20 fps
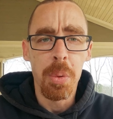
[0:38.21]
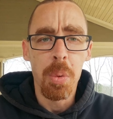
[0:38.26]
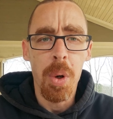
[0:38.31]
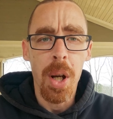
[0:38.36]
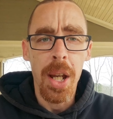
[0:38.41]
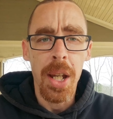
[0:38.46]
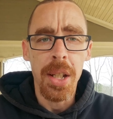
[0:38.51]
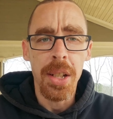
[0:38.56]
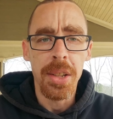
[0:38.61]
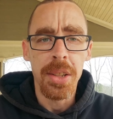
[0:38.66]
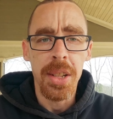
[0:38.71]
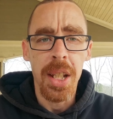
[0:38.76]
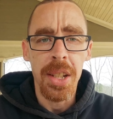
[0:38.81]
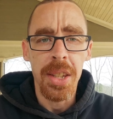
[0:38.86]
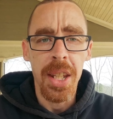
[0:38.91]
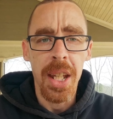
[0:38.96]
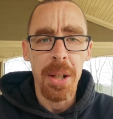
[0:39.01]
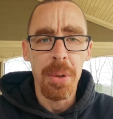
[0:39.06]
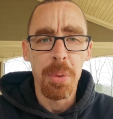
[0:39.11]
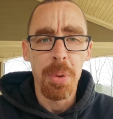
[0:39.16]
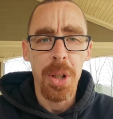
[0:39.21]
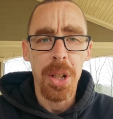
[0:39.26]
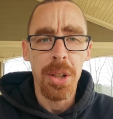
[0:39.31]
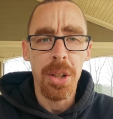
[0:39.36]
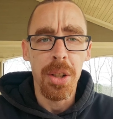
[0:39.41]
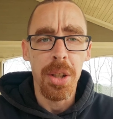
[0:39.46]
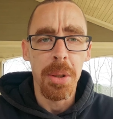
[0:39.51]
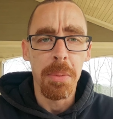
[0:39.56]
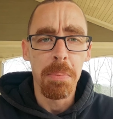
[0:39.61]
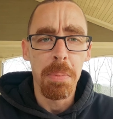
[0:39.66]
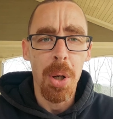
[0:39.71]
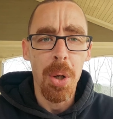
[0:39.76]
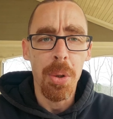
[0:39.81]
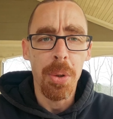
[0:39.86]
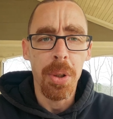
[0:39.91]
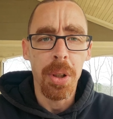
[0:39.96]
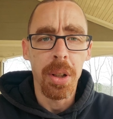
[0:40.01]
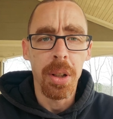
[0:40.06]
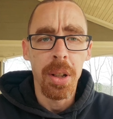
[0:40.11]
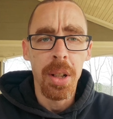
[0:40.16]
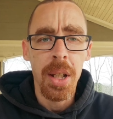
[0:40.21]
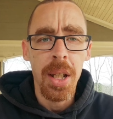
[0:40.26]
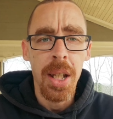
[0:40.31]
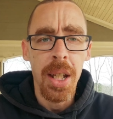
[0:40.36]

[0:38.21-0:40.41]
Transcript: ways that they render the bokeh